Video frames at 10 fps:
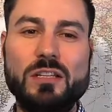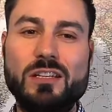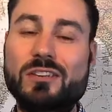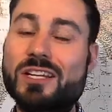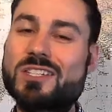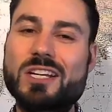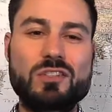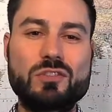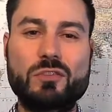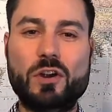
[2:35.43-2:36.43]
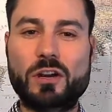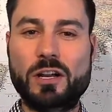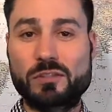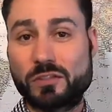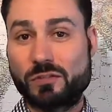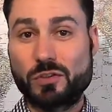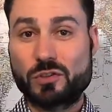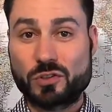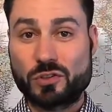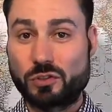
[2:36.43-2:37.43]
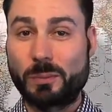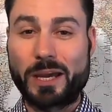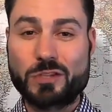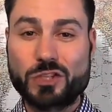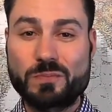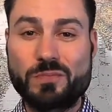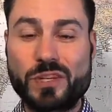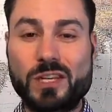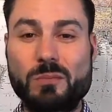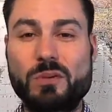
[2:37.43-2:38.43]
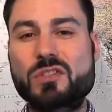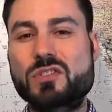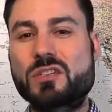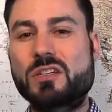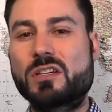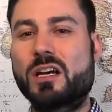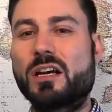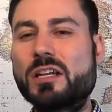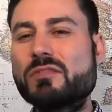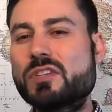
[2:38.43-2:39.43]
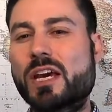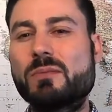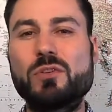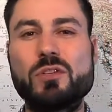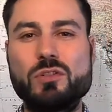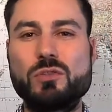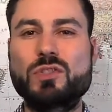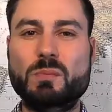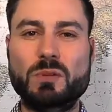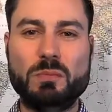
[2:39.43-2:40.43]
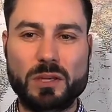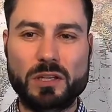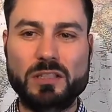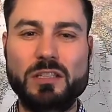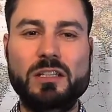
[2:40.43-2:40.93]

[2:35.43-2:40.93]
That's not too far out in the future to imagine, but it's enough time for you to do something big.